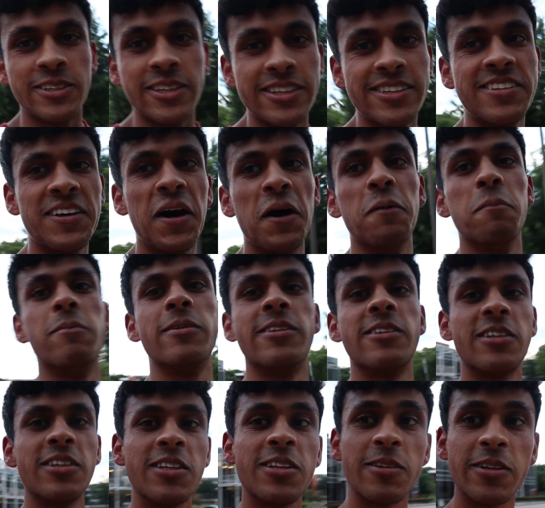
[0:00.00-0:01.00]
you can tell, but
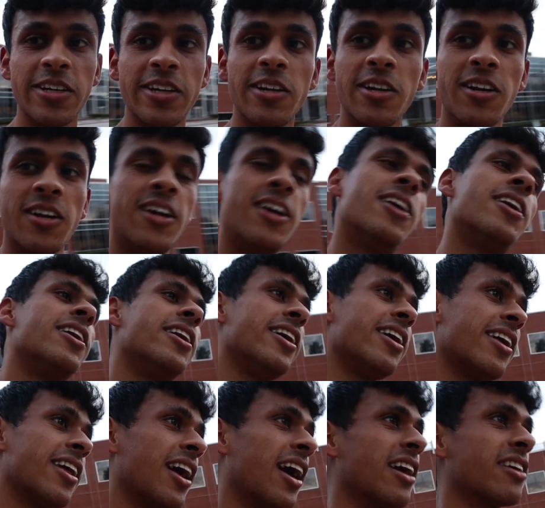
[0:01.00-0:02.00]
during their year,
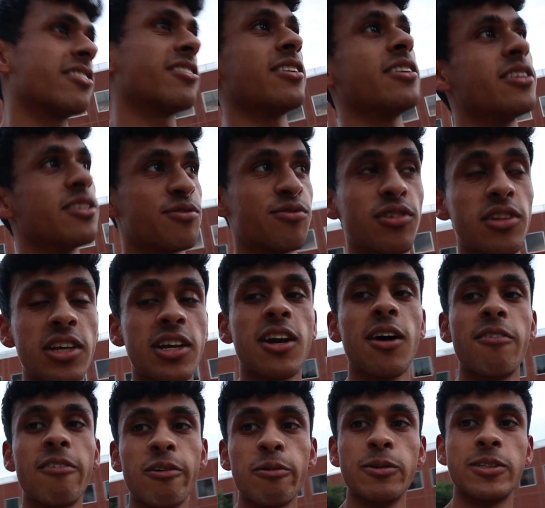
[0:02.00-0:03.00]
it actually is fully
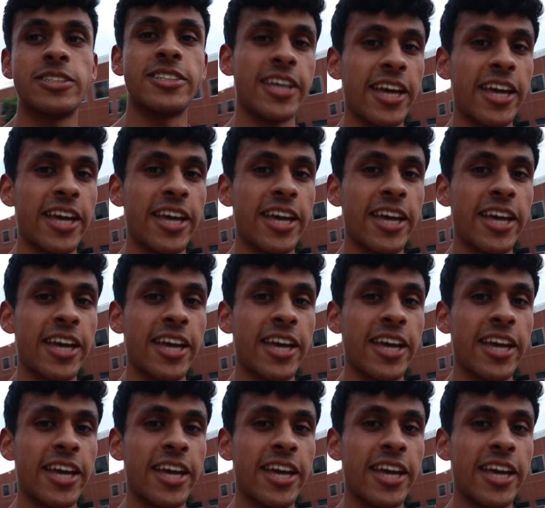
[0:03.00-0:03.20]
covered with